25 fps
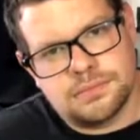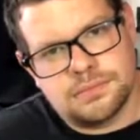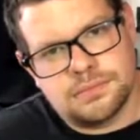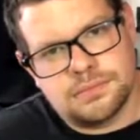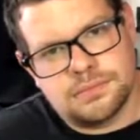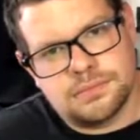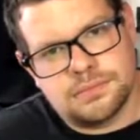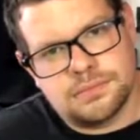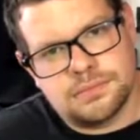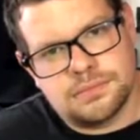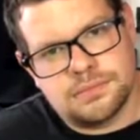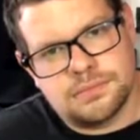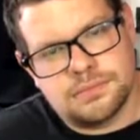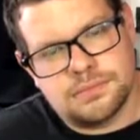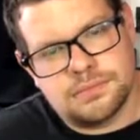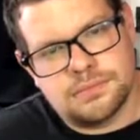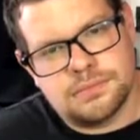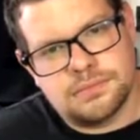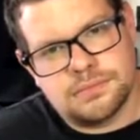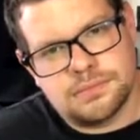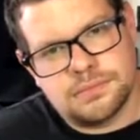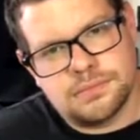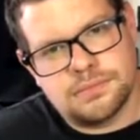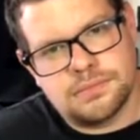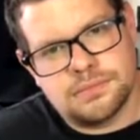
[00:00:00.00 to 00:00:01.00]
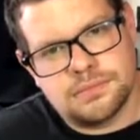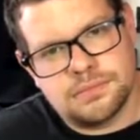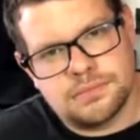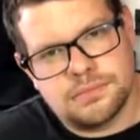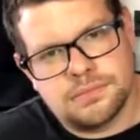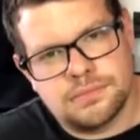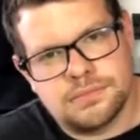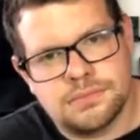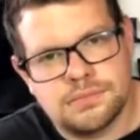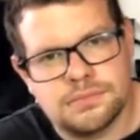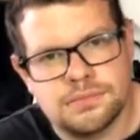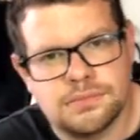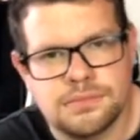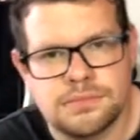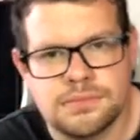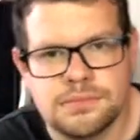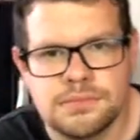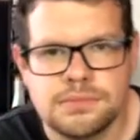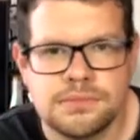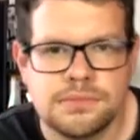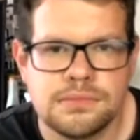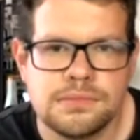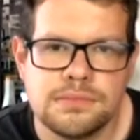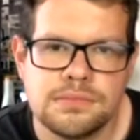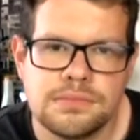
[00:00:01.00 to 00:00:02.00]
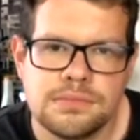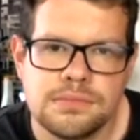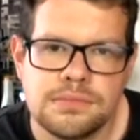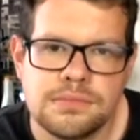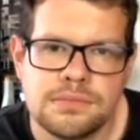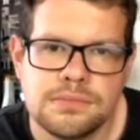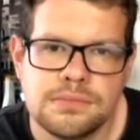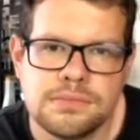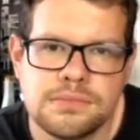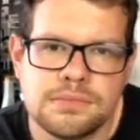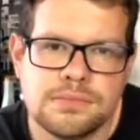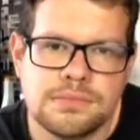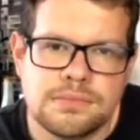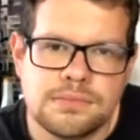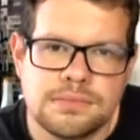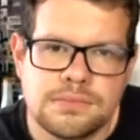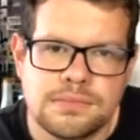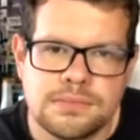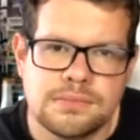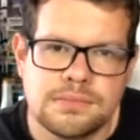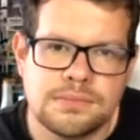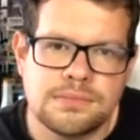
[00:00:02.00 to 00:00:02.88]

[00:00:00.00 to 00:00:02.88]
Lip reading: This person isn't speaking.